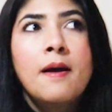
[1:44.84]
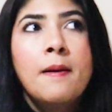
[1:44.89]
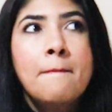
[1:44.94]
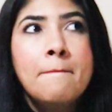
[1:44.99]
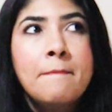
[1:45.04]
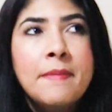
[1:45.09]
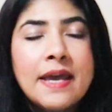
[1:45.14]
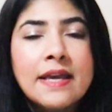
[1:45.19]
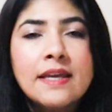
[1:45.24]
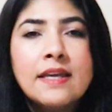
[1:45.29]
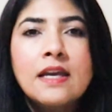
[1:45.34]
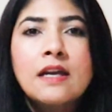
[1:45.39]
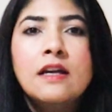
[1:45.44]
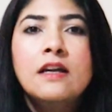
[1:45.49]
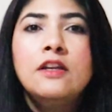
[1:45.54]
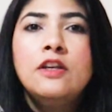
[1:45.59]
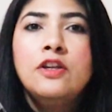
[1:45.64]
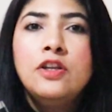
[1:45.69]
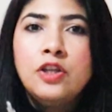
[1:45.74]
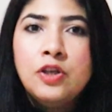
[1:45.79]
making
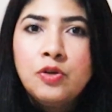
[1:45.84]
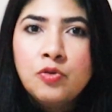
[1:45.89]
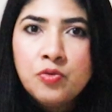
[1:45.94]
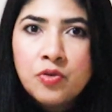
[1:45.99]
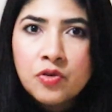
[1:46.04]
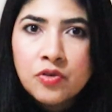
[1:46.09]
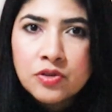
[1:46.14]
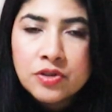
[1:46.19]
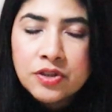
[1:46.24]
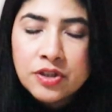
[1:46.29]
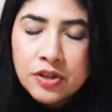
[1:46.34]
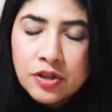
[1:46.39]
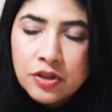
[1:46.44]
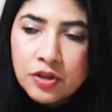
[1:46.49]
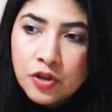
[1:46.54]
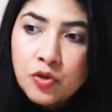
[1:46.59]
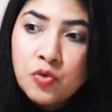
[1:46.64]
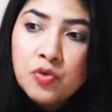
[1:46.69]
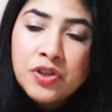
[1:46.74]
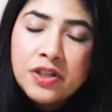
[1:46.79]

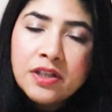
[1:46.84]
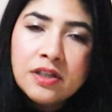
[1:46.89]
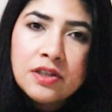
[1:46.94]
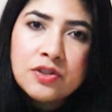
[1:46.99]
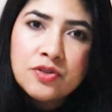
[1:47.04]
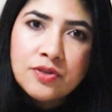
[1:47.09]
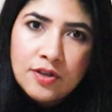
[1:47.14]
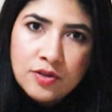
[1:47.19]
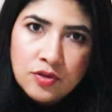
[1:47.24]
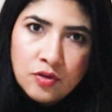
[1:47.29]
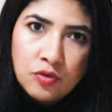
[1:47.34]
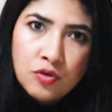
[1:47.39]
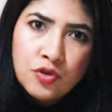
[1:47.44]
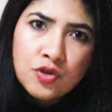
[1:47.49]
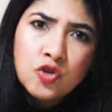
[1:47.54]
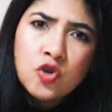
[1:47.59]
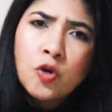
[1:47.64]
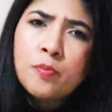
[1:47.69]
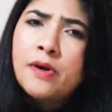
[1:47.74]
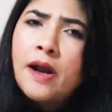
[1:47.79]
New Year's
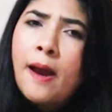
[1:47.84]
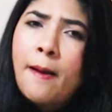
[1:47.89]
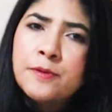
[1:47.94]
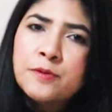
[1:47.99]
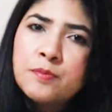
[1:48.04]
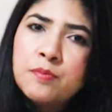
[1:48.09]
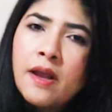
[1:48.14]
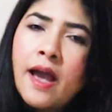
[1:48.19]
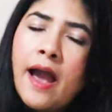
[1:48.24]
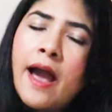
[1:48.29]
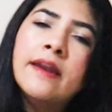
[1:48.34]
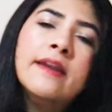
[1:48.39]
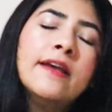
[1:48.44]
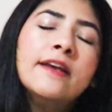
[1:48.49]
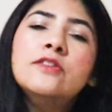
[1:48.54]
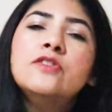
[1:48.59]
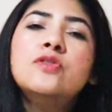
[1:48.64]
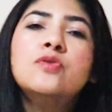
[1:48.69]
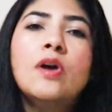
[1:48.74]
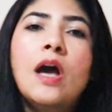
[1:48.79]
resolution or perhaps plan
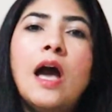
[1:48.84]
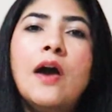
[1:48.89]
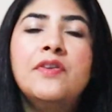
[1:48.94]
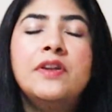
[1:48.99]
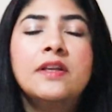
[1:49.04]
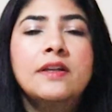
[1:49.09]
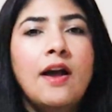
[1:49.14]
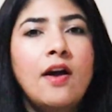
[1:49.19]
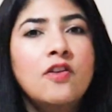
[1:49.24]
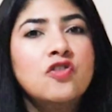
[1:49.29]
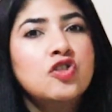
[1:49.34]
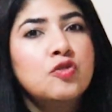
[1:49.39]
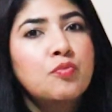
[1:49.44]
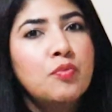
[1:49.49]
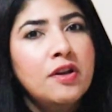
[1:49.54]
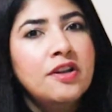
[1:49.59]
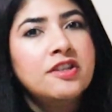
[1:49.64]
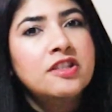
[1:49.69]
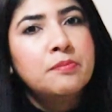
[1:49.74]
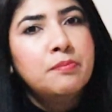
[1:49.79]
is to have an
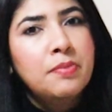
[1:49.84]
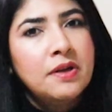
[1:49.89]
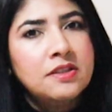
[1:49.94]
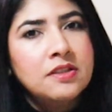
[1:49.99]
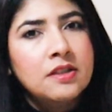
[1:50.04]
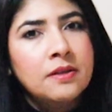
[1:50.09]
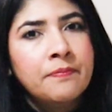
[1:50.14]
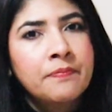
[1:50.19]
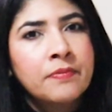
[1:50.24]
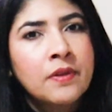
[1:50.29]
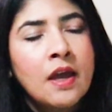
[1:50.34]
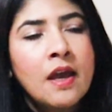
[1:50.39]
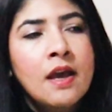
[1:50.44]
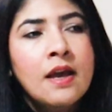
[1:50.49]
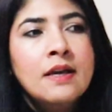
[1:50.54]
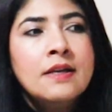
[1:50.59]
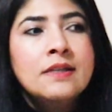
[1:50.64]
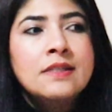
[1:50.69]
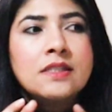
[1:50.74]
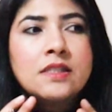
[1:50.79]
accountability buddy.
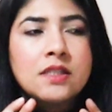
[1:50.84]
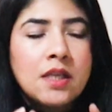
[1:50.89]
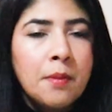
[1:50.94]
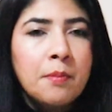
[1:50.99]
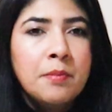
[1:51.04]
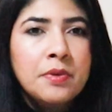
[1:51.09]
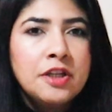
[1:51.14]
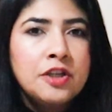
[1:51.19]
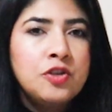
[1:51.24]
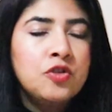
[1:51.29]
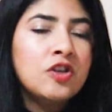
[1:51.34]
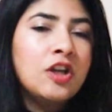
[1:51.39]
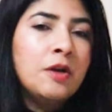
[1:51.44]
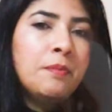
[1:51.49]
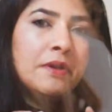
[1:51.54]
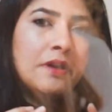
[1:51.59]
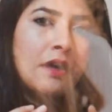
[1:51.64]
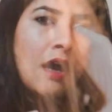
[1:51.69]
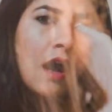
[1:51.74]
Somebody to keep an